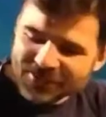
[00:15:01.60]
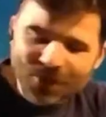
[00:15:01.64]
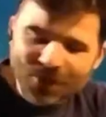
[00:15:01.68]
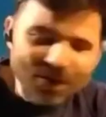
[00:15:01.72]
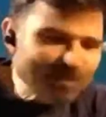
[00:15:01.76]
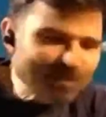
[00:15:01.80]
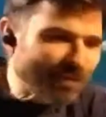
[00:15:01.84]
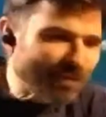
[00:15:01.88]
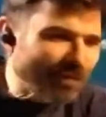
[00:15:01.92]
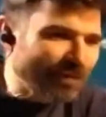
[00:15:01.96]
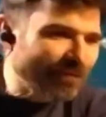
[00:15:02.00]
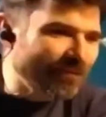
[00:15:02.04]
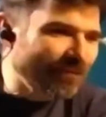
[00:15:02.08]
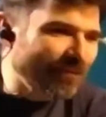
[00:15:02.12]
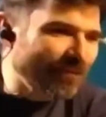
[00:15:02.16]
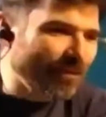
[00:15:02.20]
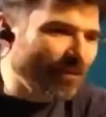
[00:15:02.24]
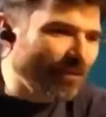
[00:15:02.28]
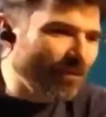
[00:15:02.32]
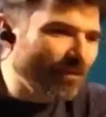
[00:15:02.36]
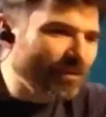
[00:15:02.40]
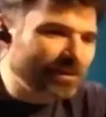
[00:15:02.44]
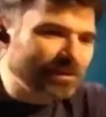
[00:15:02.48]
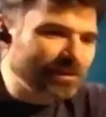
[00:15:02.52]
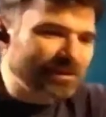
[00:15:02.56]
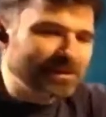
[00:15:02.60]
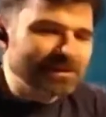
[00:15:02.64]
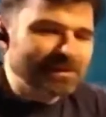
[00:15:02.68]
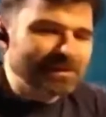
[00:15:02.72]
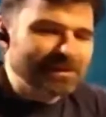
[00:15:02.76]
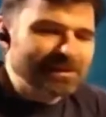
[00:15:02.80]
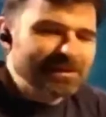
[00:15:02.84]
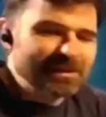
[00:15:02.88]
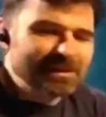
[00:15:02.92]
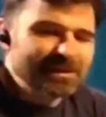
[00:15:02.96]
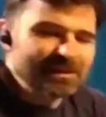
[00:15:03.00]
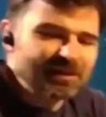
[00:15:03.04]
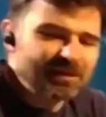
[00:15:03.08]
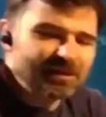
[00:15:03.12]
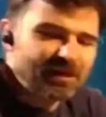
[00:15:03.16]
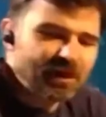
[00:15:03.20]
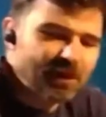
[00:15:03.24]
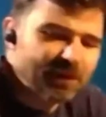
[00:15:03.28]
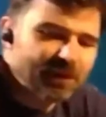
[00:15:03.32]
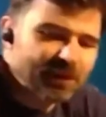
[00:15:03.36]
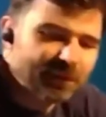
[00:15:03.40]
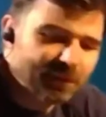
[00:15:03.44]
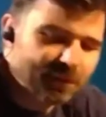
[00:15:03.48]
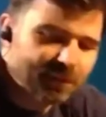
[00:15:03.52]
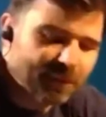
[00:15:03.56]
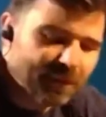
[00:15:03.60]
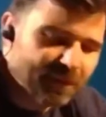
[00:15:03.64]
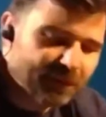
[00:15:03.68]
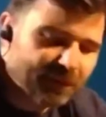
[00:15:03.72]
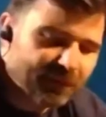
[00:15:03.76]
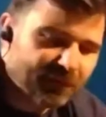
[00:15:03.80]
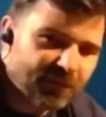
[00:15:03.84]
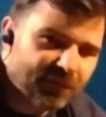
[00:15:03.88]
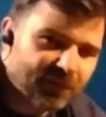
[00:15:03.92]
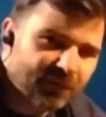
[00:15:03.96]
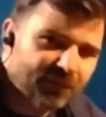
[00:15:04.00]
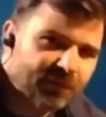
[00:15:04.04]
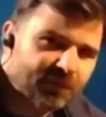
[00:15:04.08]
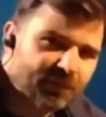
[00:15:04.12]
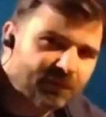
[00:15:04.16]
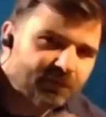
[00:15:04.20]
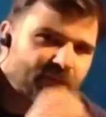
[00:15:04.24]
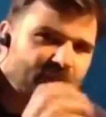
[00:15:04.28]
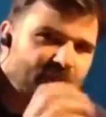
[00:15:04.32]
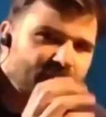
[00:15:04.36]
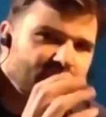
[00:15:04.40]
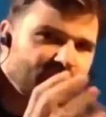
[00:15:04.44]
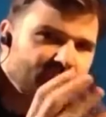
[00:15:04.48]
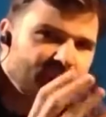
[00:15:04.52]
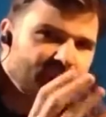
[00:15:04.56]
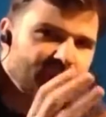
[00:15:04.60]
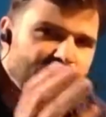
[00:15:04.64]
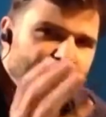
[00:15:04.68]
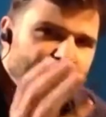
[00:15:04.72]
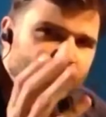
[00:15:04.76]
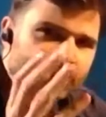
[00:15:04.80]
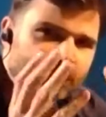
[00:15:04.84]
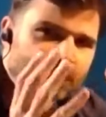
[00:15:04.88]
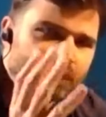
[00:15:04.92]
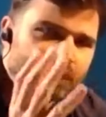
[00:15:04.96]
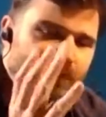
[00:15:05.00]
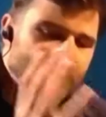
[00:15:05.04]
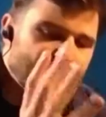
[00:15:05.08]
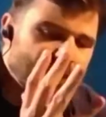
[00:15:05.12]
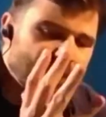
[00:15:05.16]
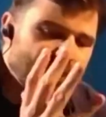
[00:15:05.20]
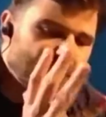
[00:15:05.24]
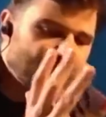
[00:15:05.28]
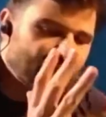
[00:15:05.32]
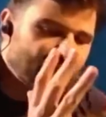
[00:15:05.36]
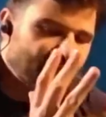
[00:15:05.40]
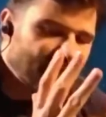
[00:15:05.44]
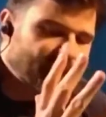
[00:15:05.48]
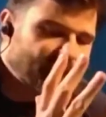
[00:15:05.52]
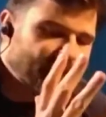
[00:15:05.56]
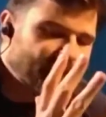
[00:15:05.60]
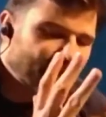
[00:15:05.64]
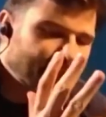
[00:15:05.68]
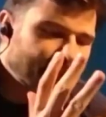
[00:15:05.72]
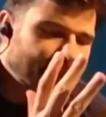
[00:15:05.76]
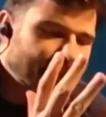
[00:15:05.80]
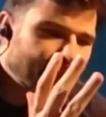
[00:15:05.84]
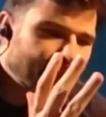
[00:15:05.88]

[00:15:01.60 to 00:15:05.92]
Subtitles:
9.4. So just to review this,